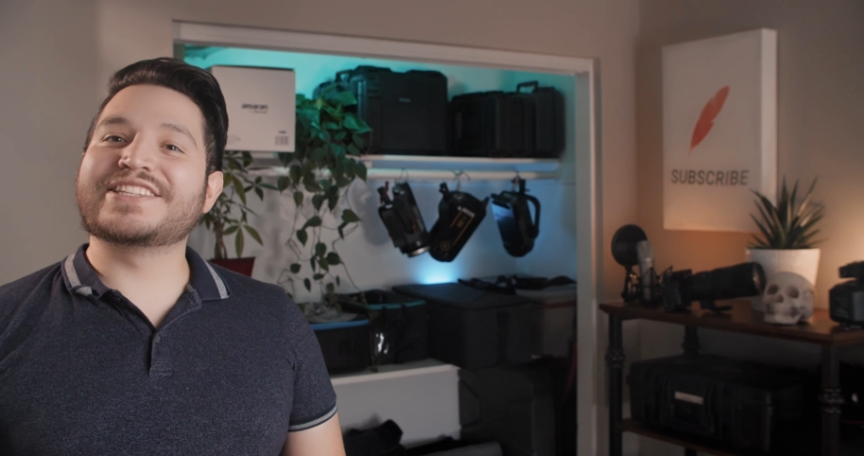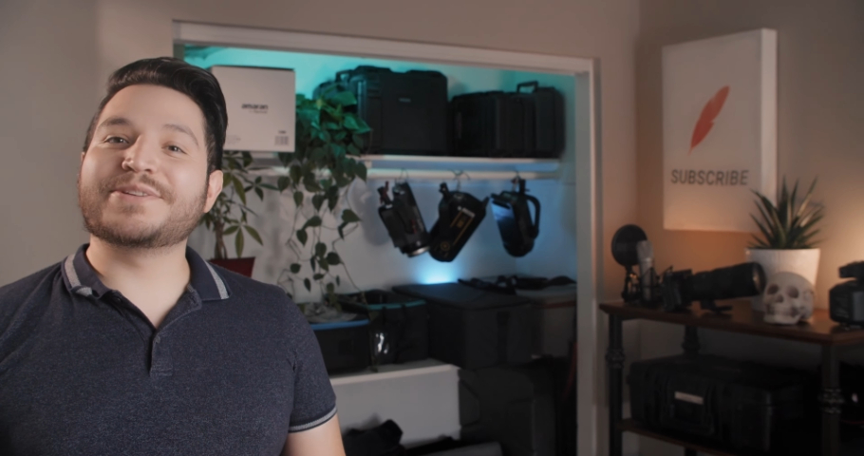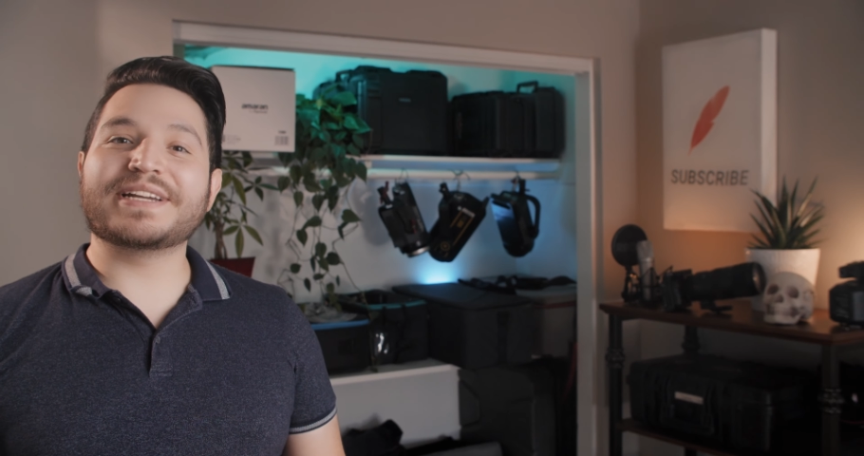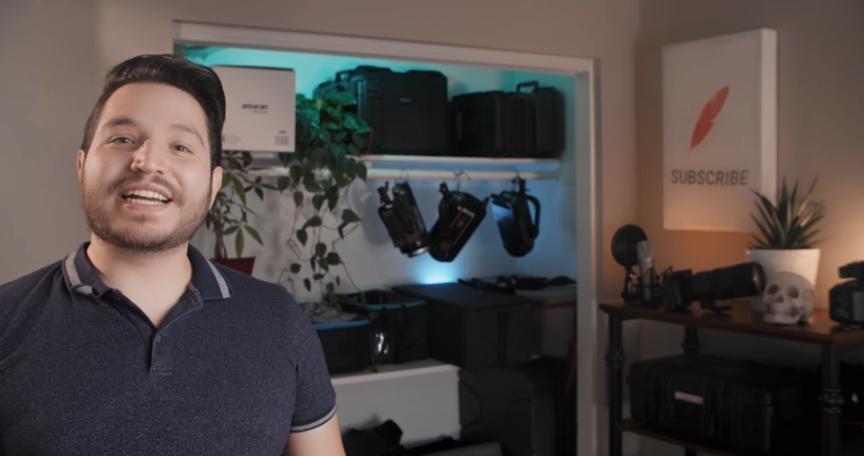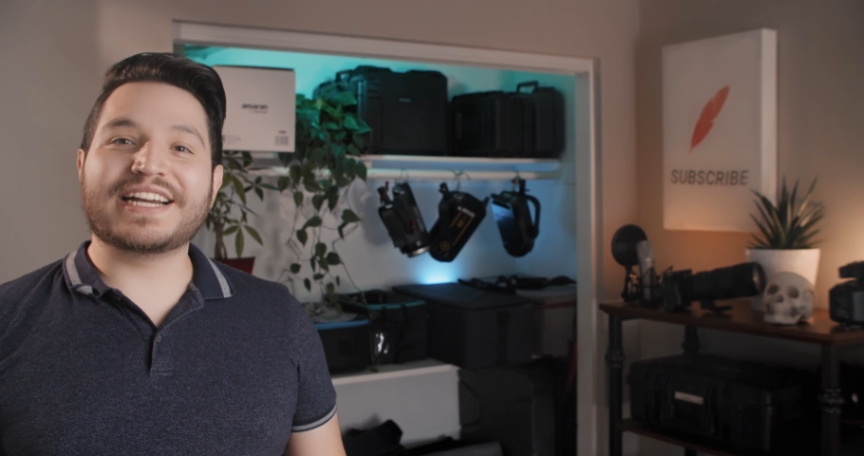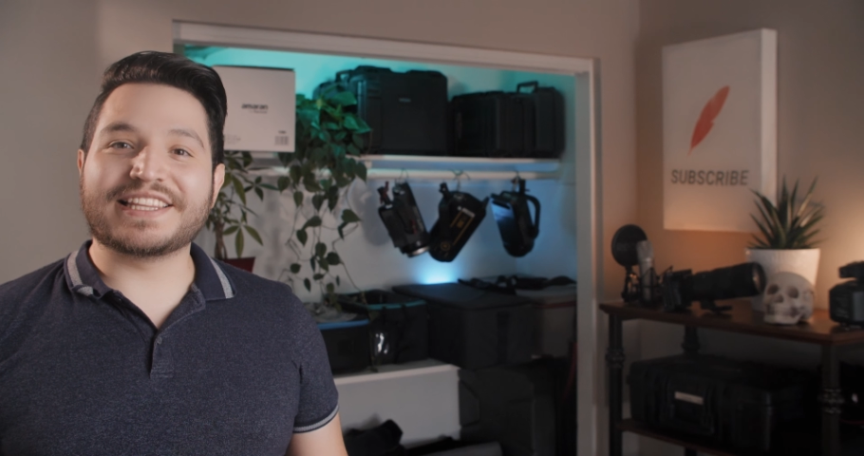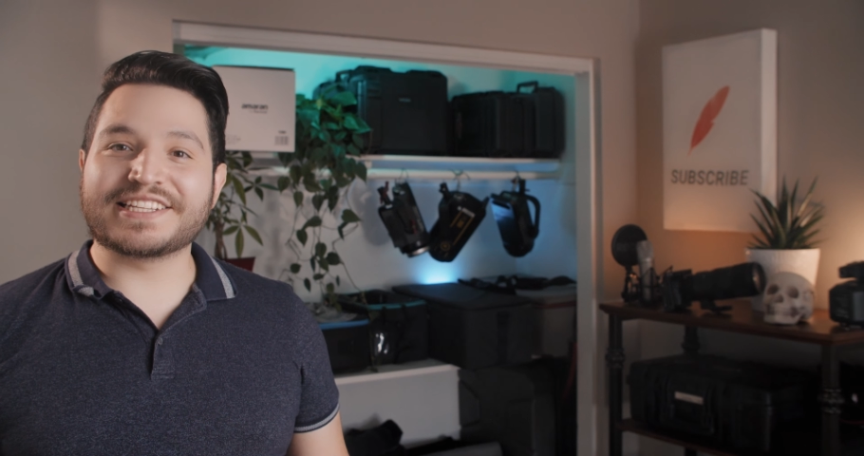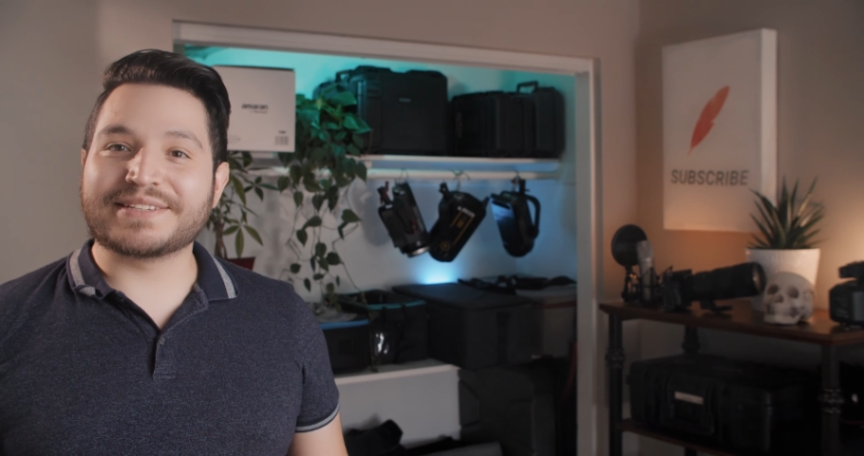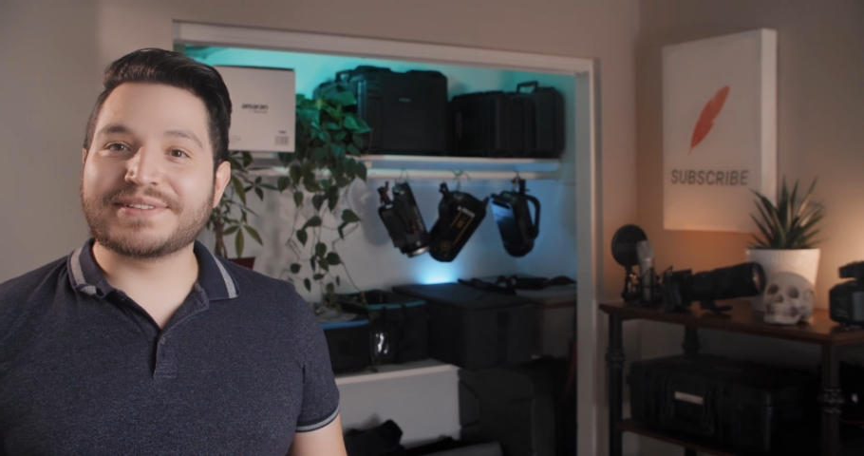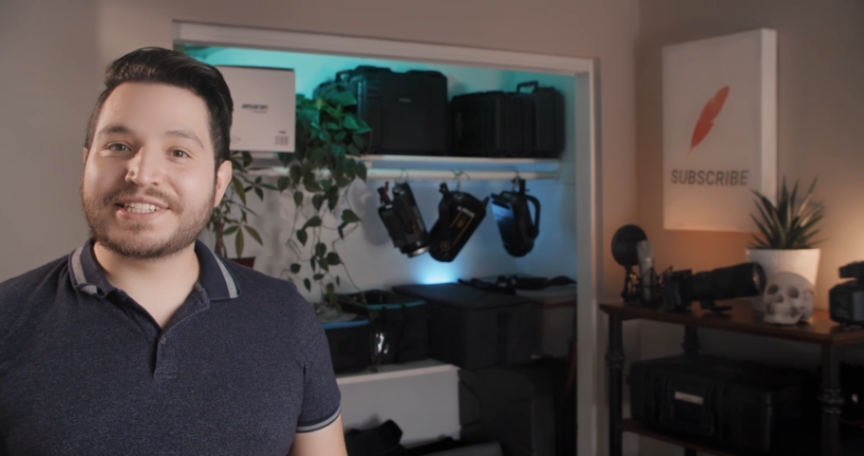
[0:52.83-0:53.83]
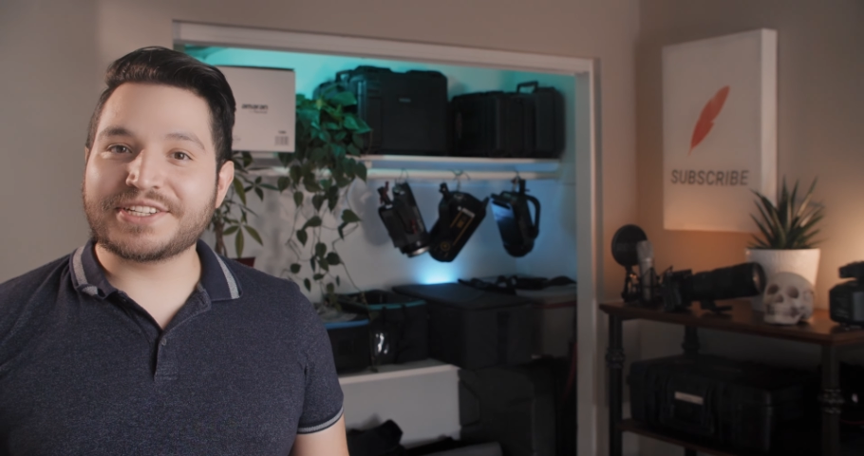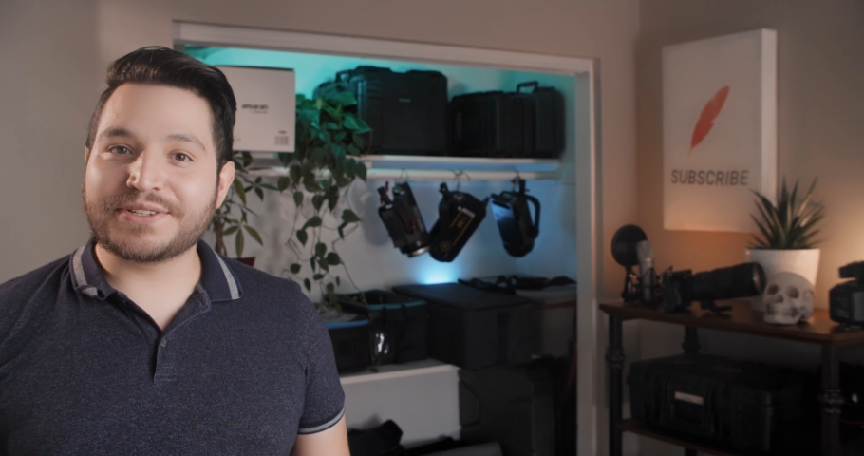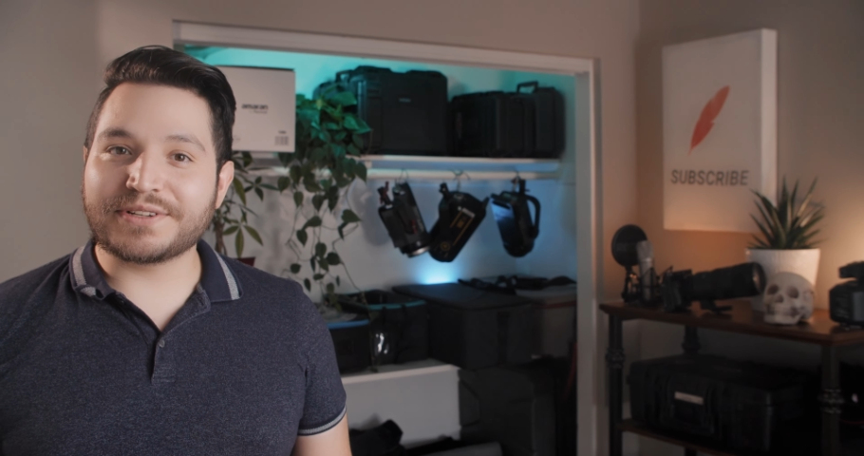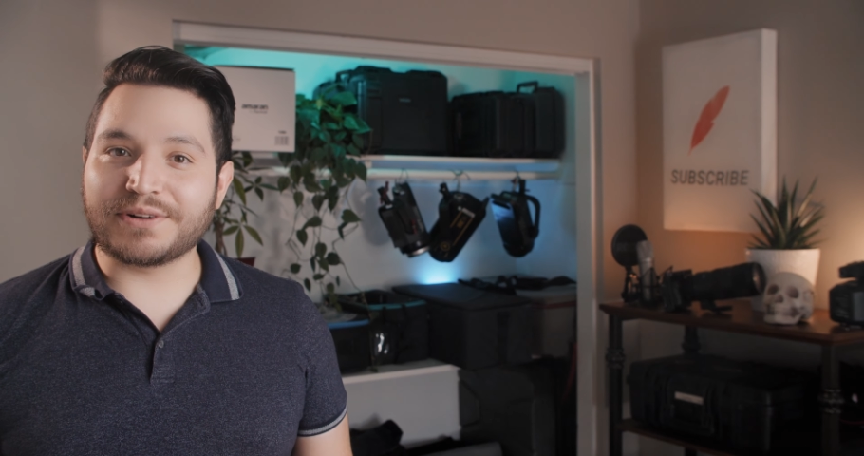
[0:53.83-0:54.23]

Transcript: To my eye, the stabilization